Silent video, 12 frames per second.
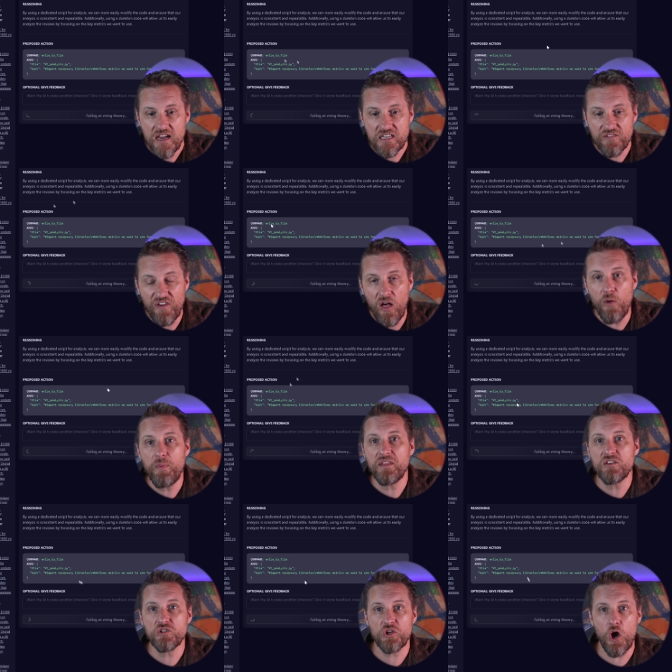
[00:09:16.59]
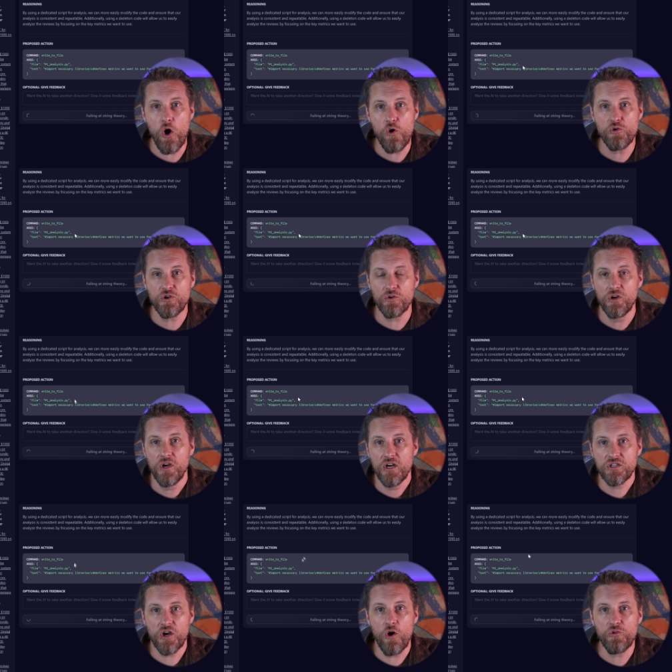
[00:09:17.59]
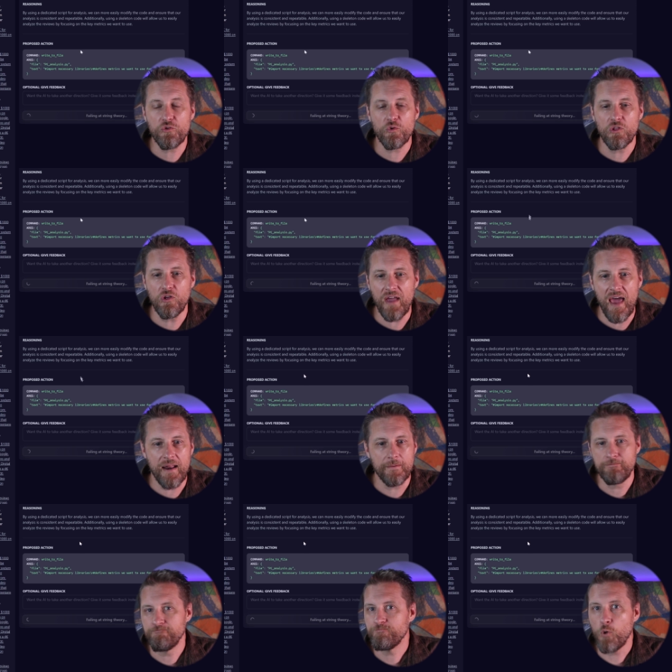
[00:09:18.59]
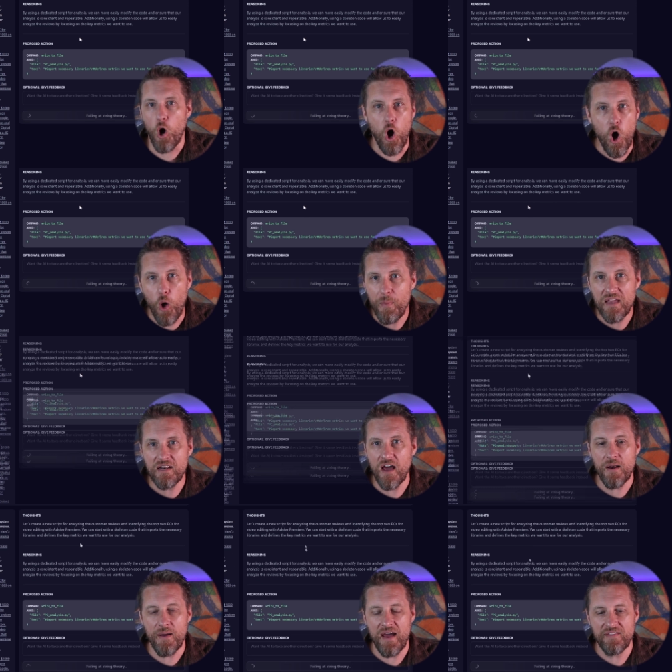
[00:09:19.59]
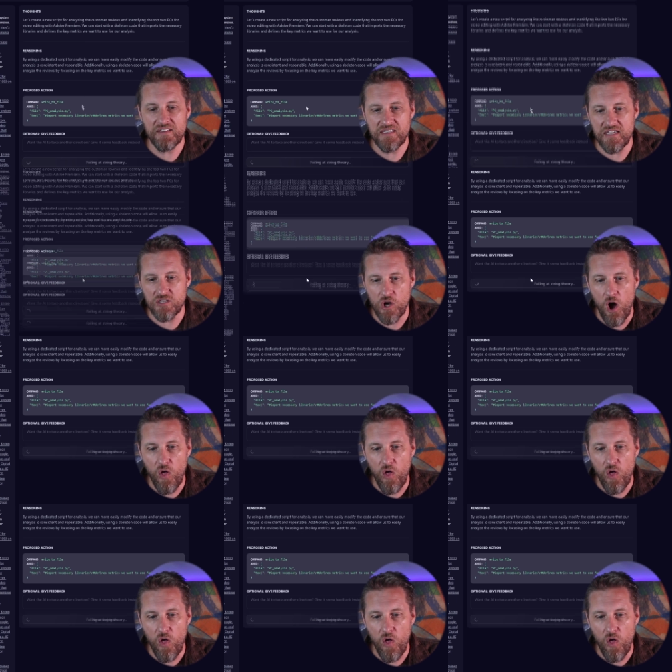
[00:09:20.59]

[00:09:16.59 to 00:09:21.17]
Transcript: developing this code to, to go through and look at it, all being done behind the scenes.